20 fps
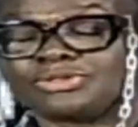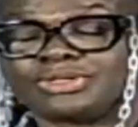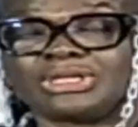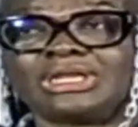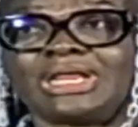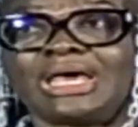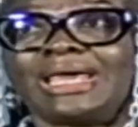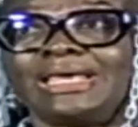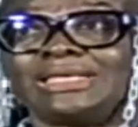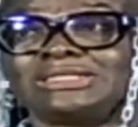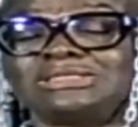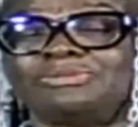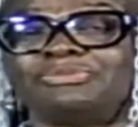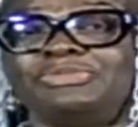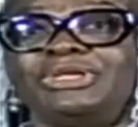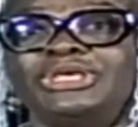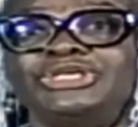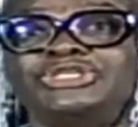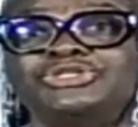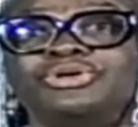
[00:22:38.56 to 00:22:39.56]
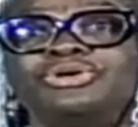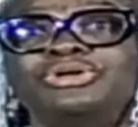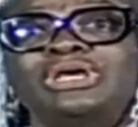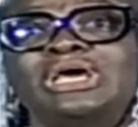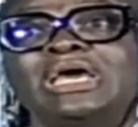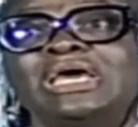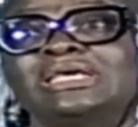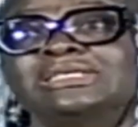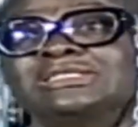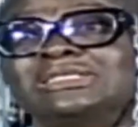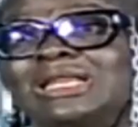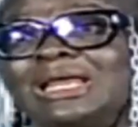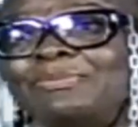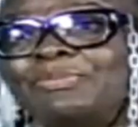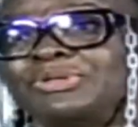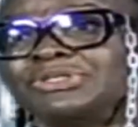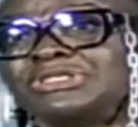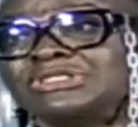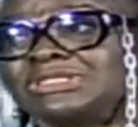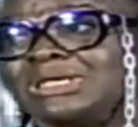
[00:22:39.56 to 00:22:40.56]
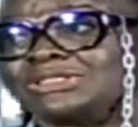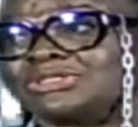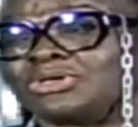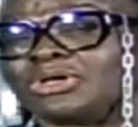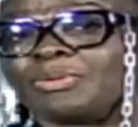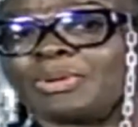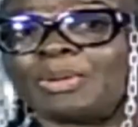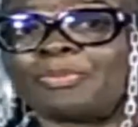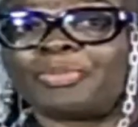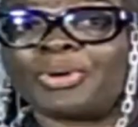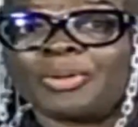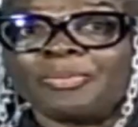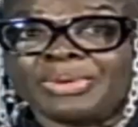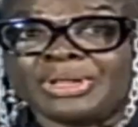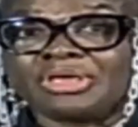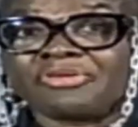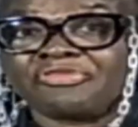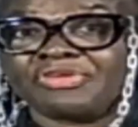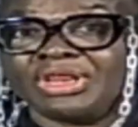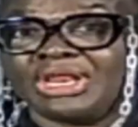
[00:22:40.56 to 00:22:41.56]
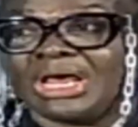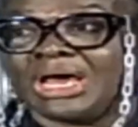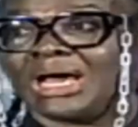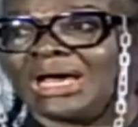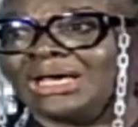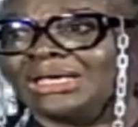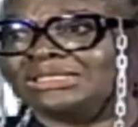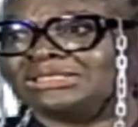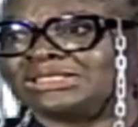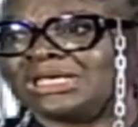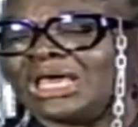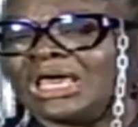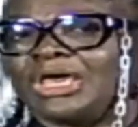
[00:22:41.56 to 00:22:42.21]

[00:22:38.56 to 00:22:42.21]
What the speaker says: in that examination. Syllabuses that talk about public finance,